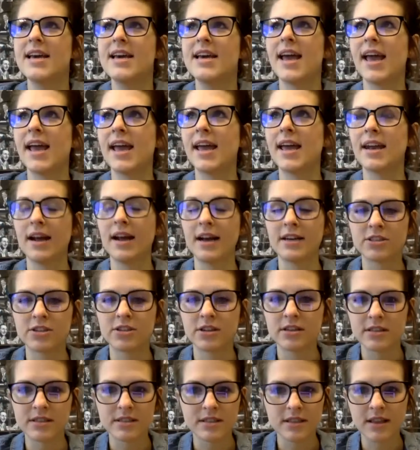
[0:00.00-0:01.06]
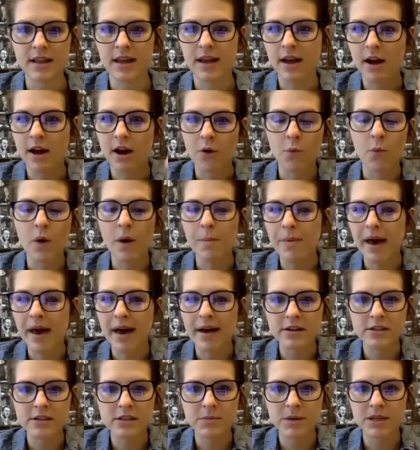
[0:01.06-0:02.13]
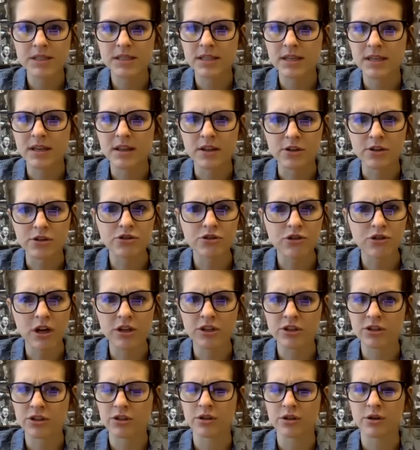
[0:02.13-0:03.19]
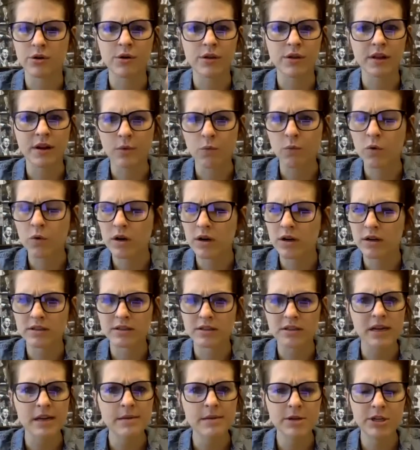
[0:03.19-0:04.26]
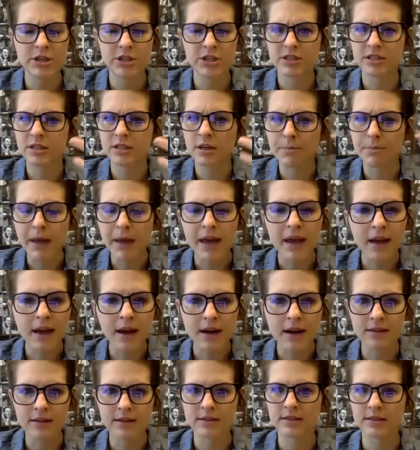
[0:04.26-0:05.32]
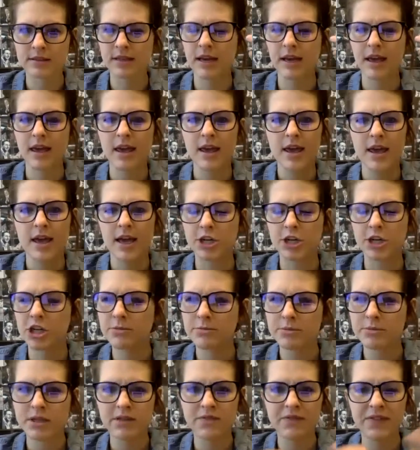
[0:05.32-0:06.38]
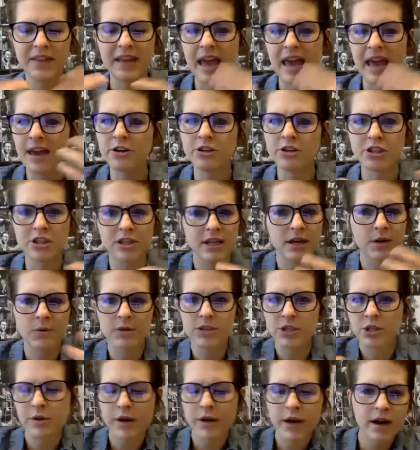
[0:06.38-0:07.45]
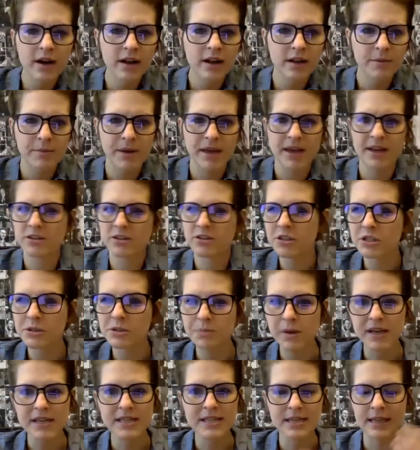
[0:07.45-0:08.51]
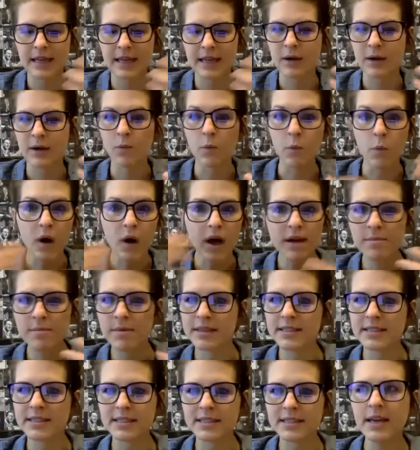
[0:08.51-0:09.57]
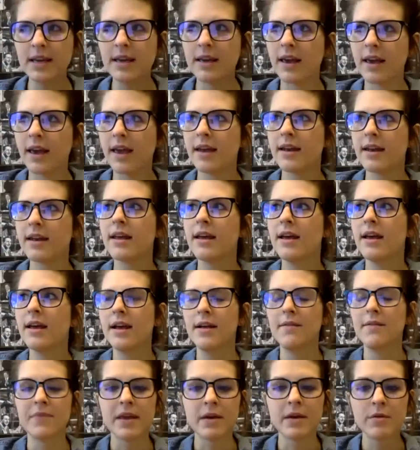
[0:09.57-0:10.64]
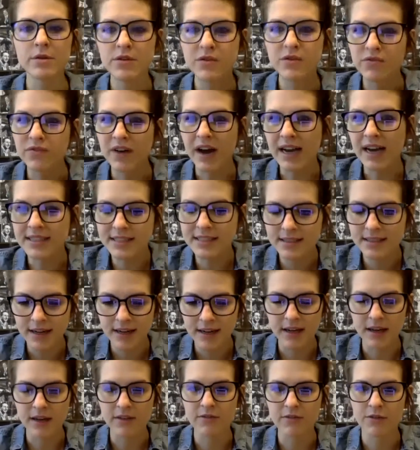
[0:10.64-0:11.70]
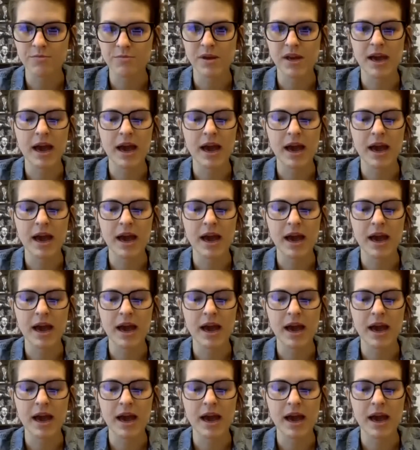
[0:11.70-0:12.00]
And I started to see like, what patterns am I seeing in their structure or their words or images, their paint colors, like in terms of the energy, like what's going on on the page, their spacing, like what am I seeing? And it was fascinating for me.